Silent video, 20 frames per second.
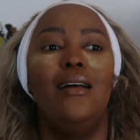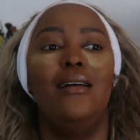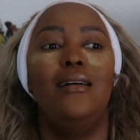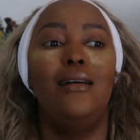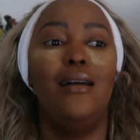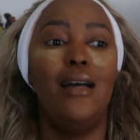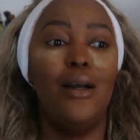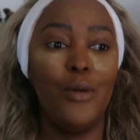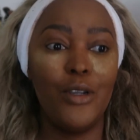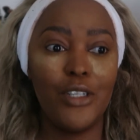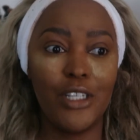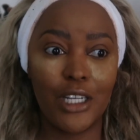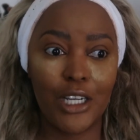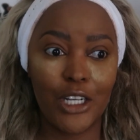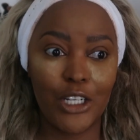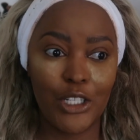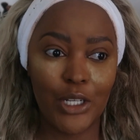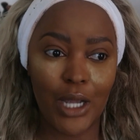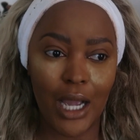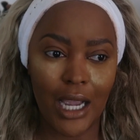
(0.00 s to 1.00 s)
Oh, I wish I
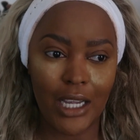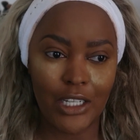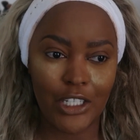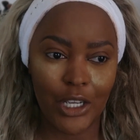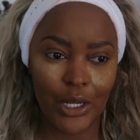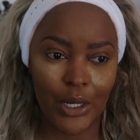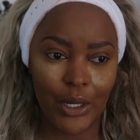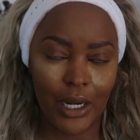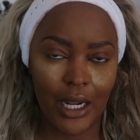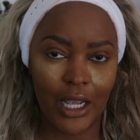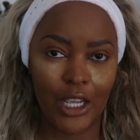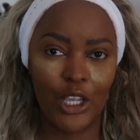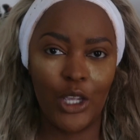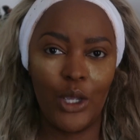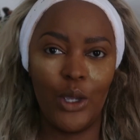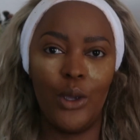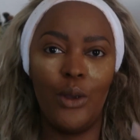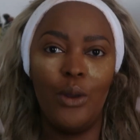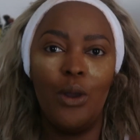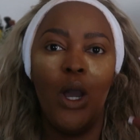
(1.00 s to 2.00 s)
could do eyeshadow like
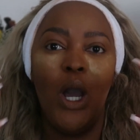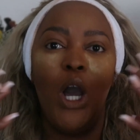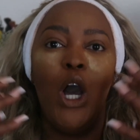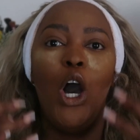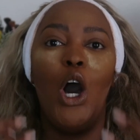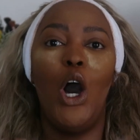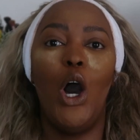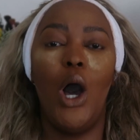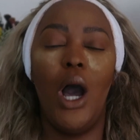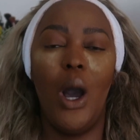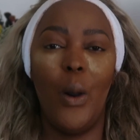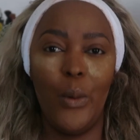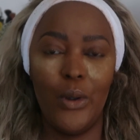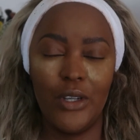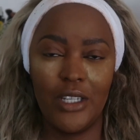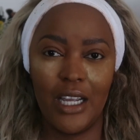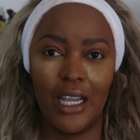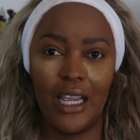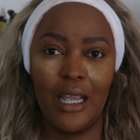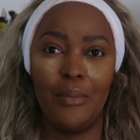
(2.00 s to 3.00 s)
you. Oh, I
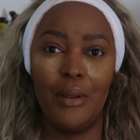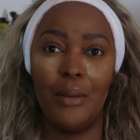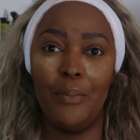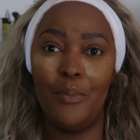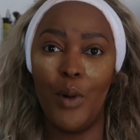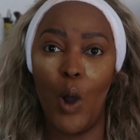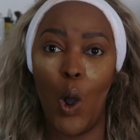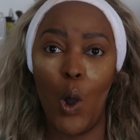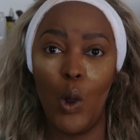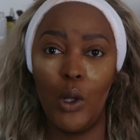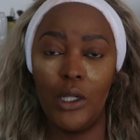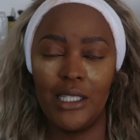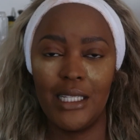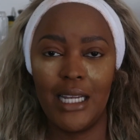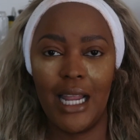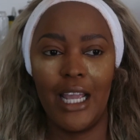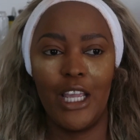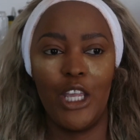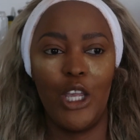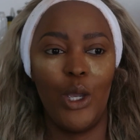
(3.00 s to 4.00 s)
wish I could be bold
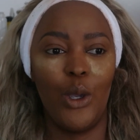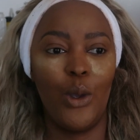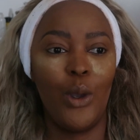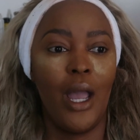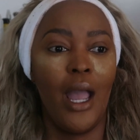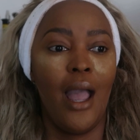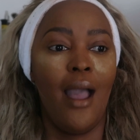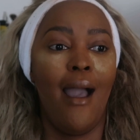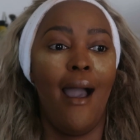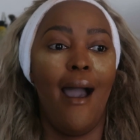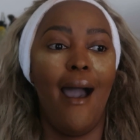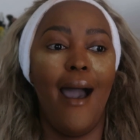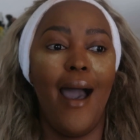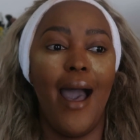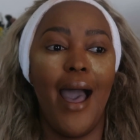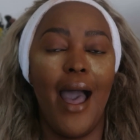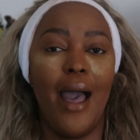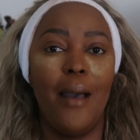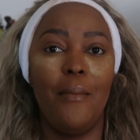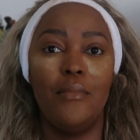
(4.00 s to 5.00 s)
like you.
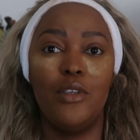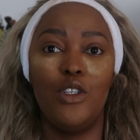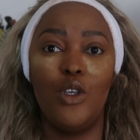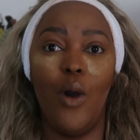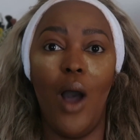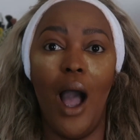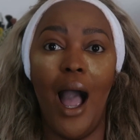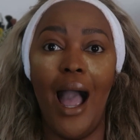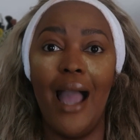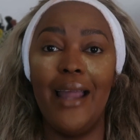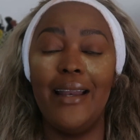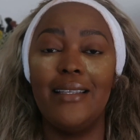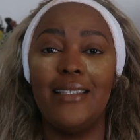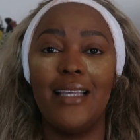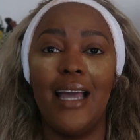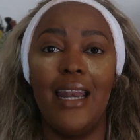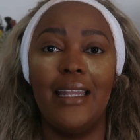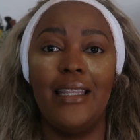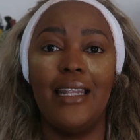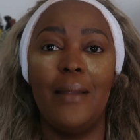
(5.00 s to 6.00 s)
So I
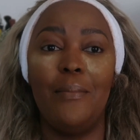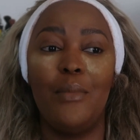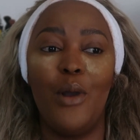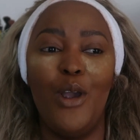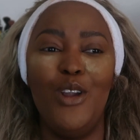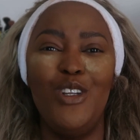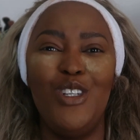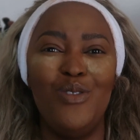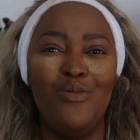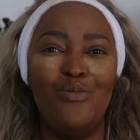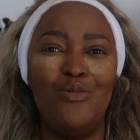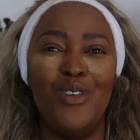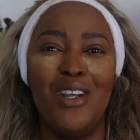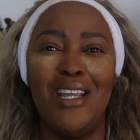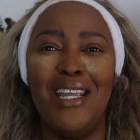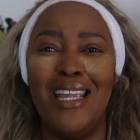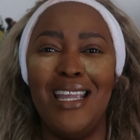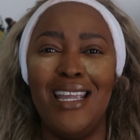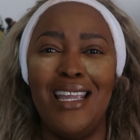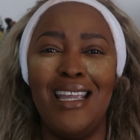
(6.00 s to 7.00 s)
decided that I'm going to
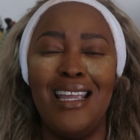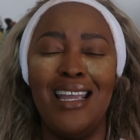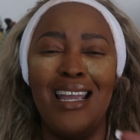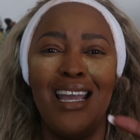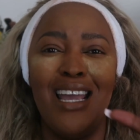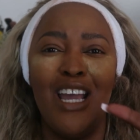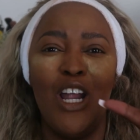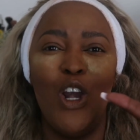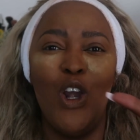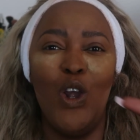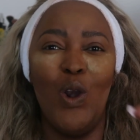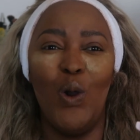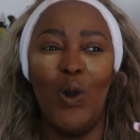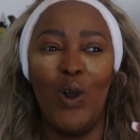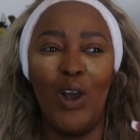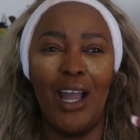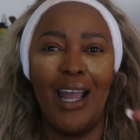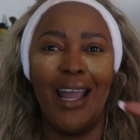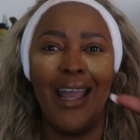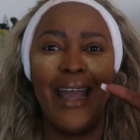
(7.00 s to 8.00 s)

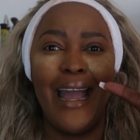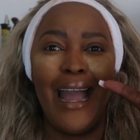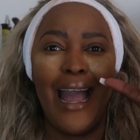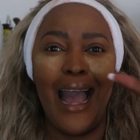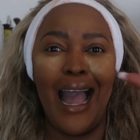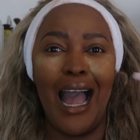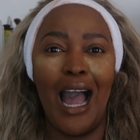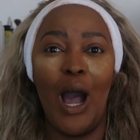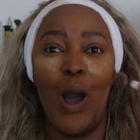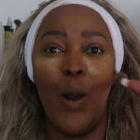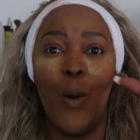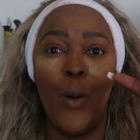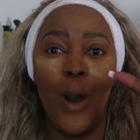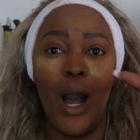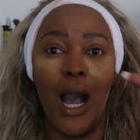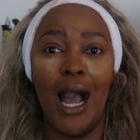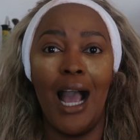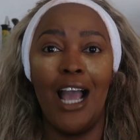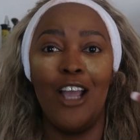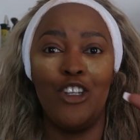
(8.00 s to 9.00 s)
re-look
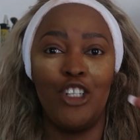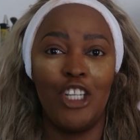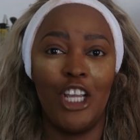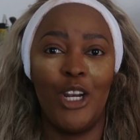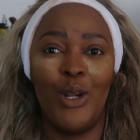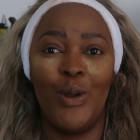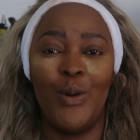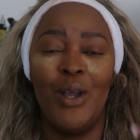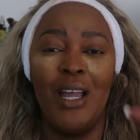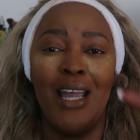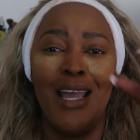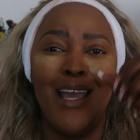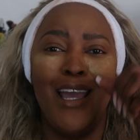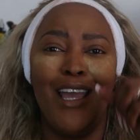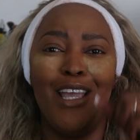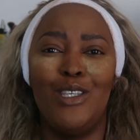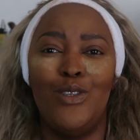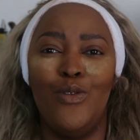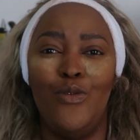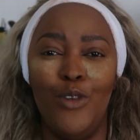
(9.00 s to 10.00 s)
how eyeshadow
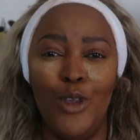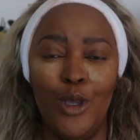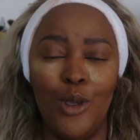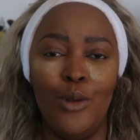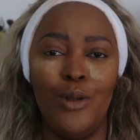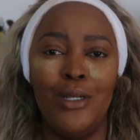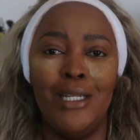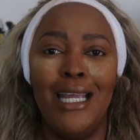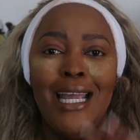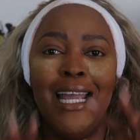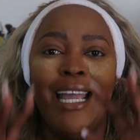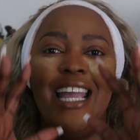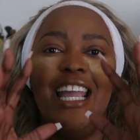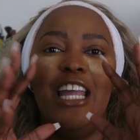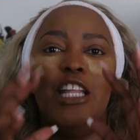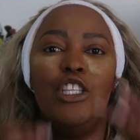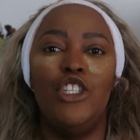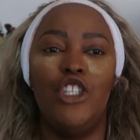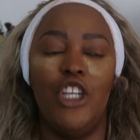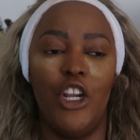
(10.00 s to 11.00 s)
is viewed
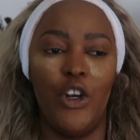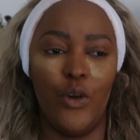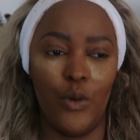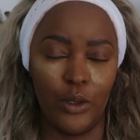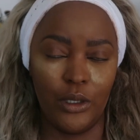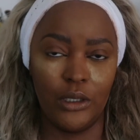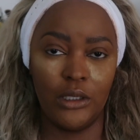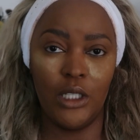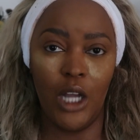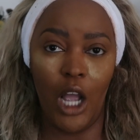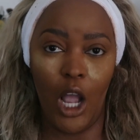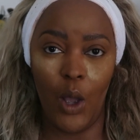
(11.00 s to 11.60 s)
in general.